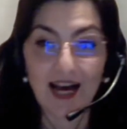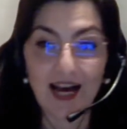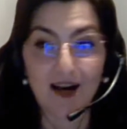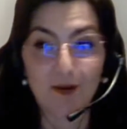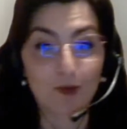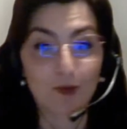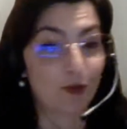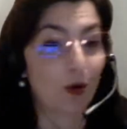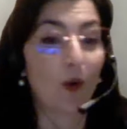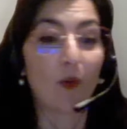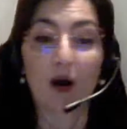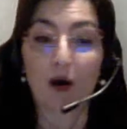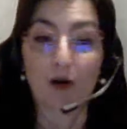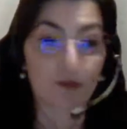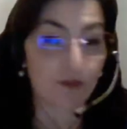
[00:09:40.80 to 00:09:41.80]
with all
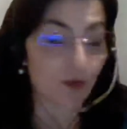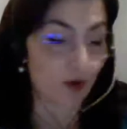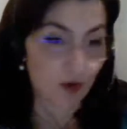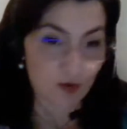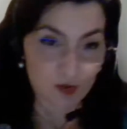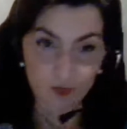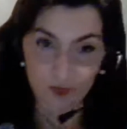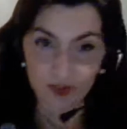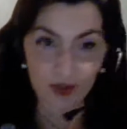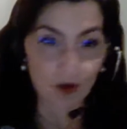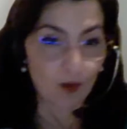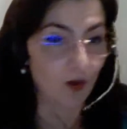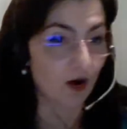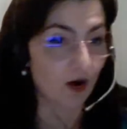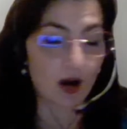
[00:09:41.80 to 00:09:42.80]
our faults, with
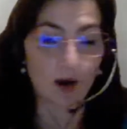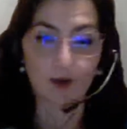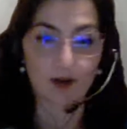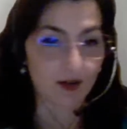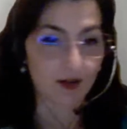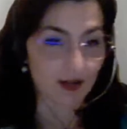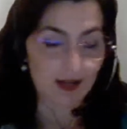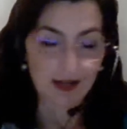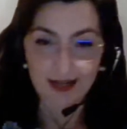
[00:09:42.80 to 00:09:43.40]
all our